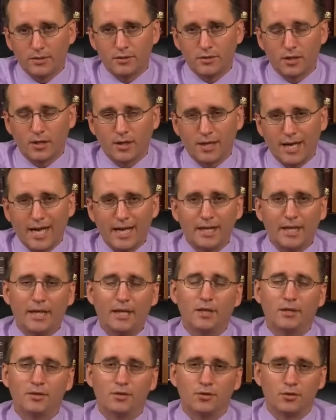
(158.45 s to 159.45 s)
I
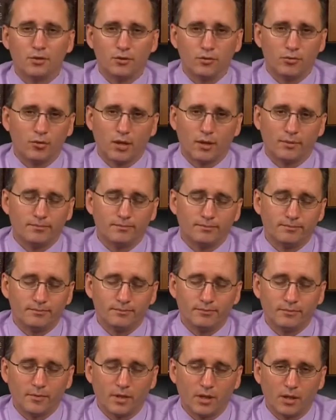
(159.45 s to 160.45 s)
needed to
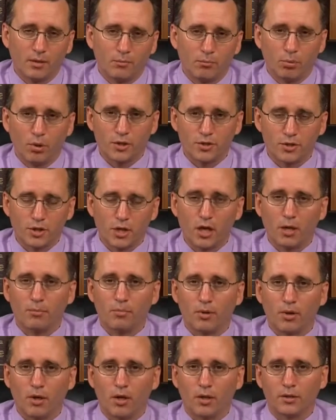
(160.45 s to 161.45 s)
brush
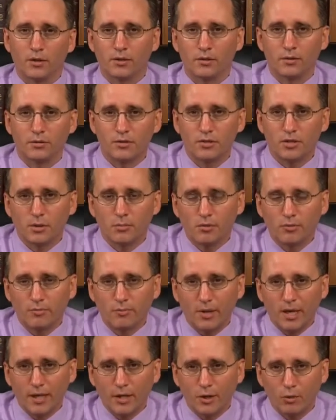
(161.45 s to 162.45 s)
up on some of
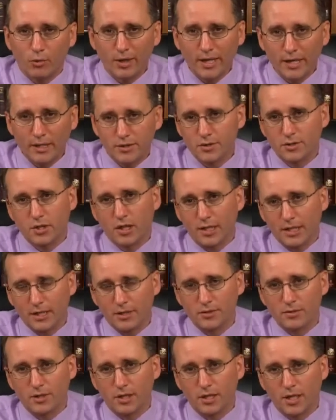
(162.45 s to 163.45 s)
my Greek
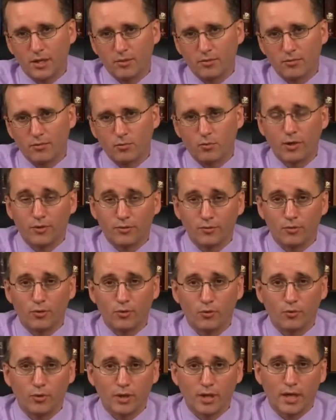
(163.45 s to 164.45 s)
studies that I went
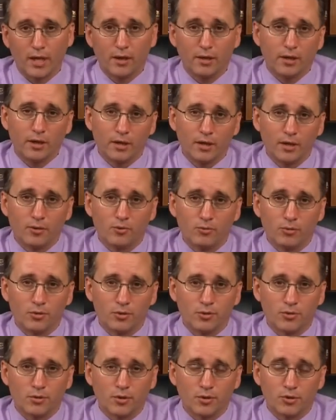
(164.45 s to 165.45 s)
through when I
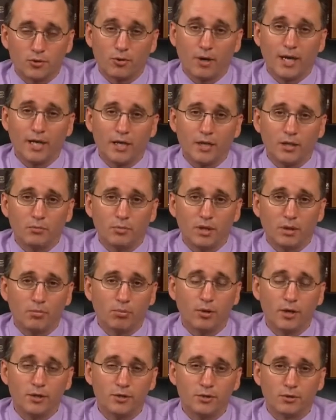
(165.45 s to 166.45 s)
was training to be a
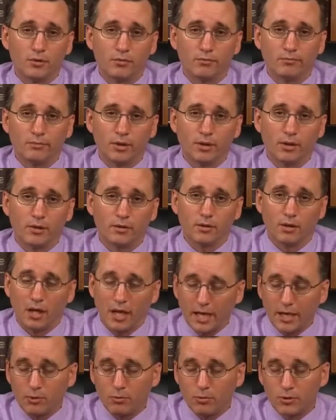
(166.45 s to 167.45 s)
preacher. The
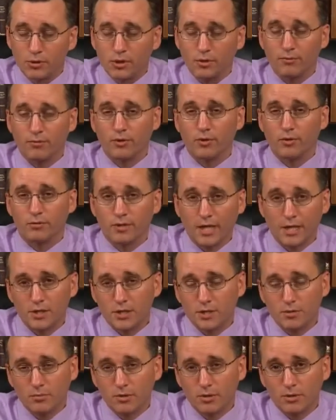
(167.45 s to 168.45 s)
language of the New
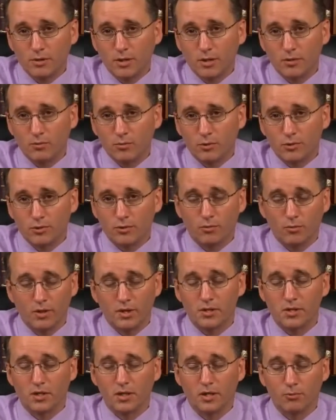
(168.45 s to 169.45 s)
Testament that it was
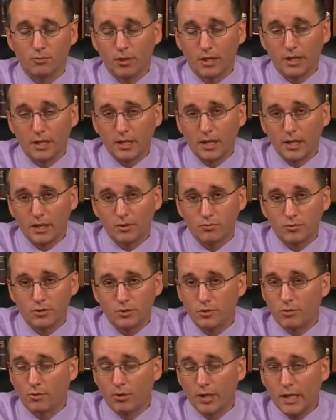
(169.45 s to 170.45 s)
originally written in
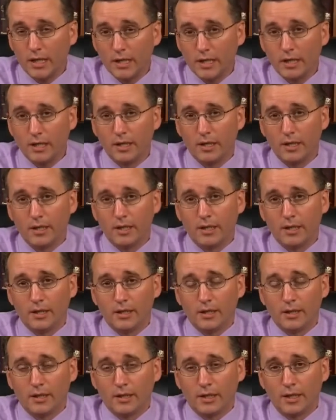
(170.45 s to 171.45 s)
was Greek,
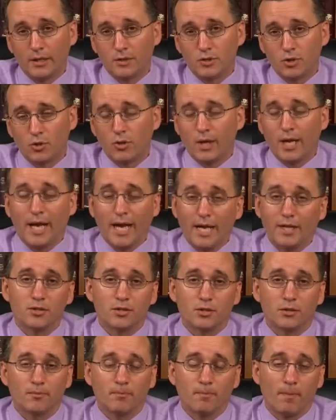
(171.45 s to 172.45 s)
and so I had
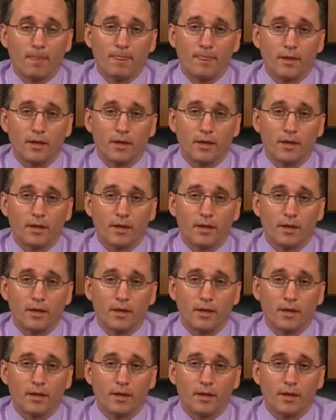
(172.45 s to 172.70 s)
some